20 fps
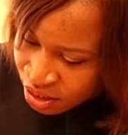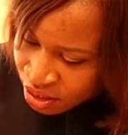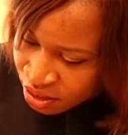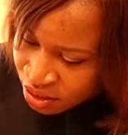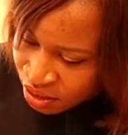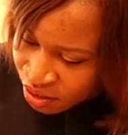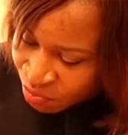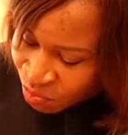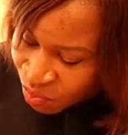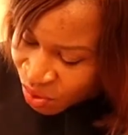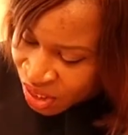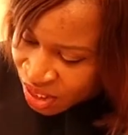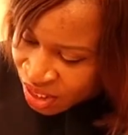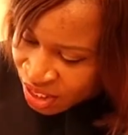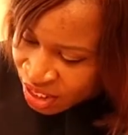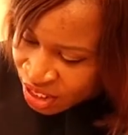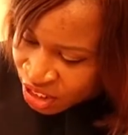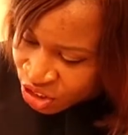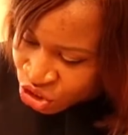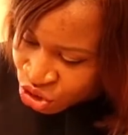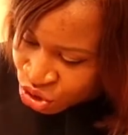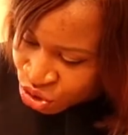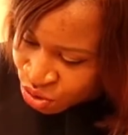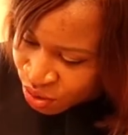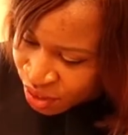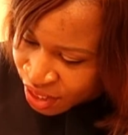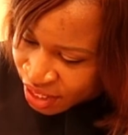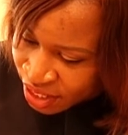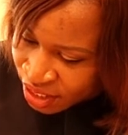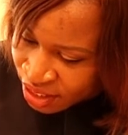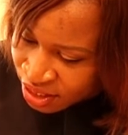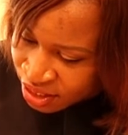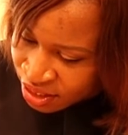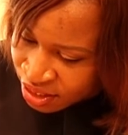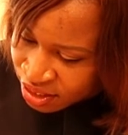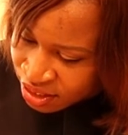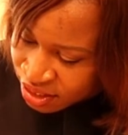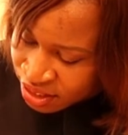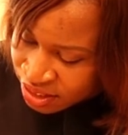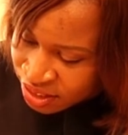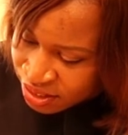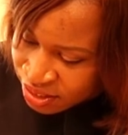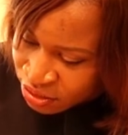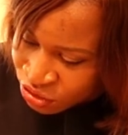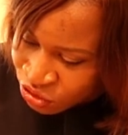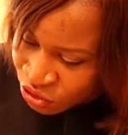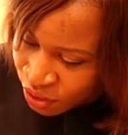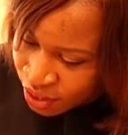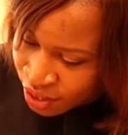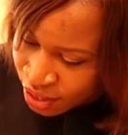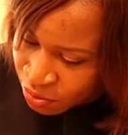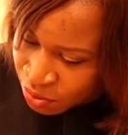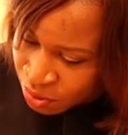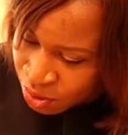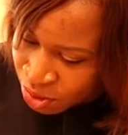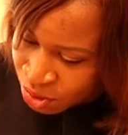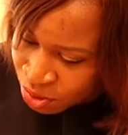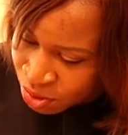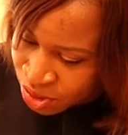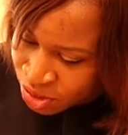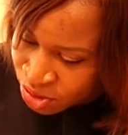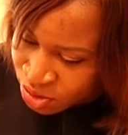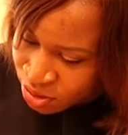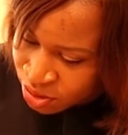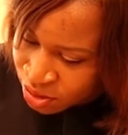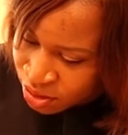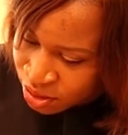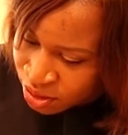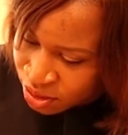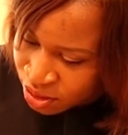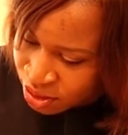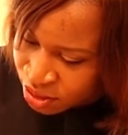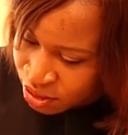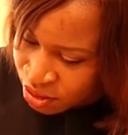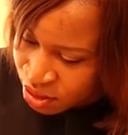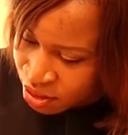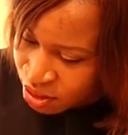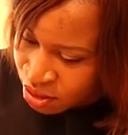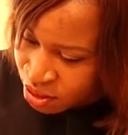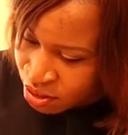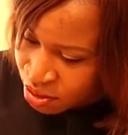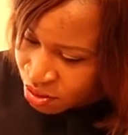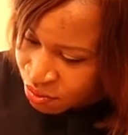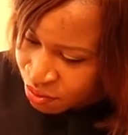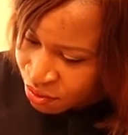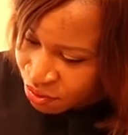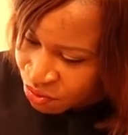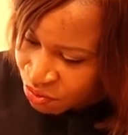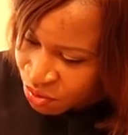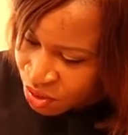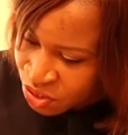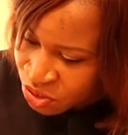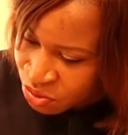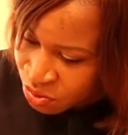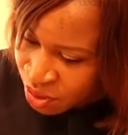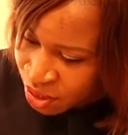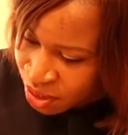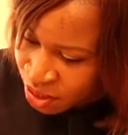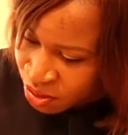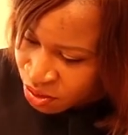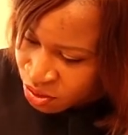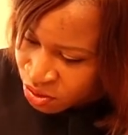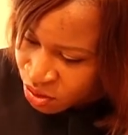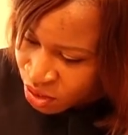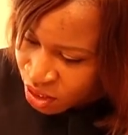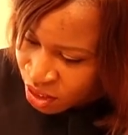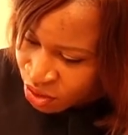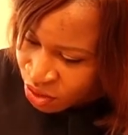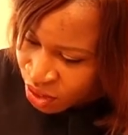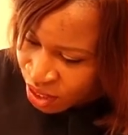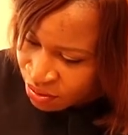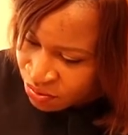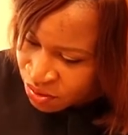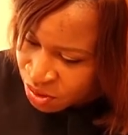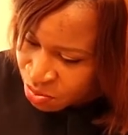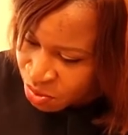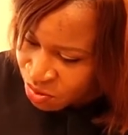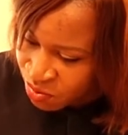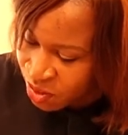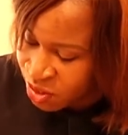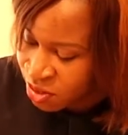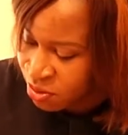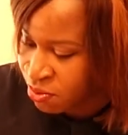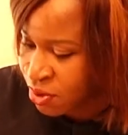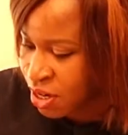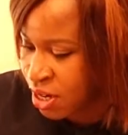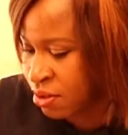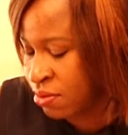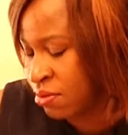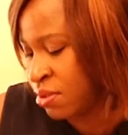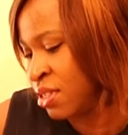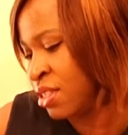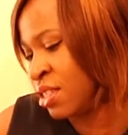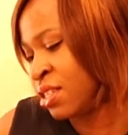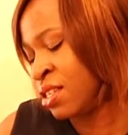So I've put it in a tray. This is the tray that will go into the refrigerator so that I don't have to move it around.